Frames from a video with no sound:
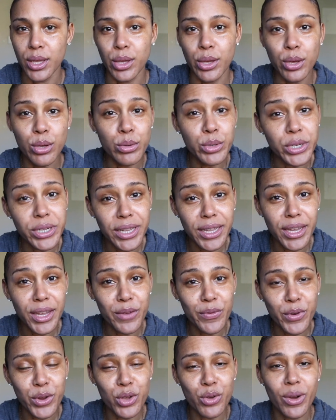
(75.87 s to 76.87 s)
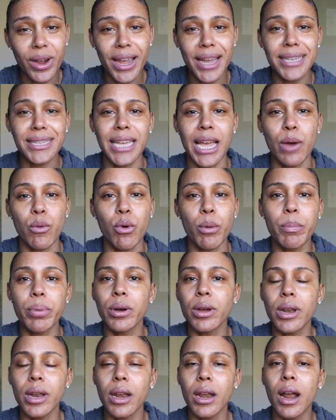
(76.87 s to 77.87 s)
Usually for you guys, I will
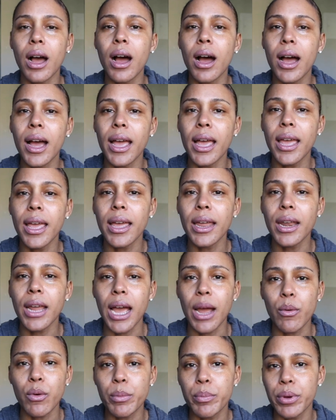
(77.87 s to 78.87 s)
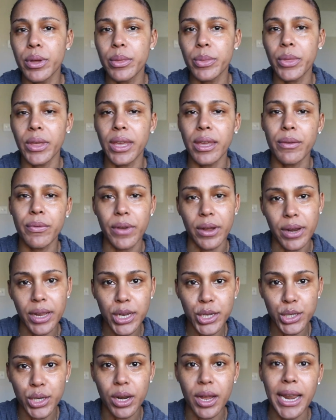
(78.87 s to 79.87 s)
put it on, I would put the
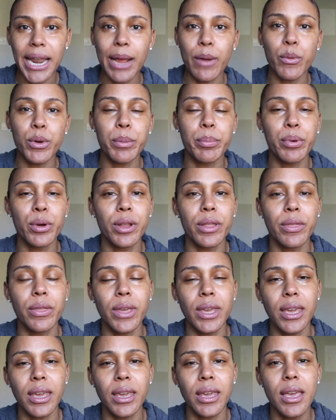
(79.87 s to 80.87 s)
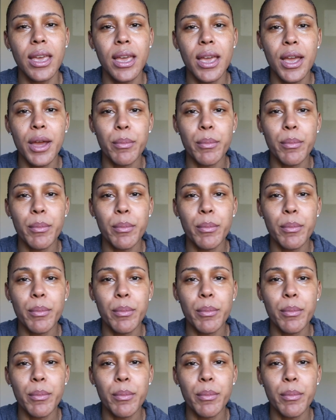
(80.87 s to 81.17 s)
foundation on, I would put the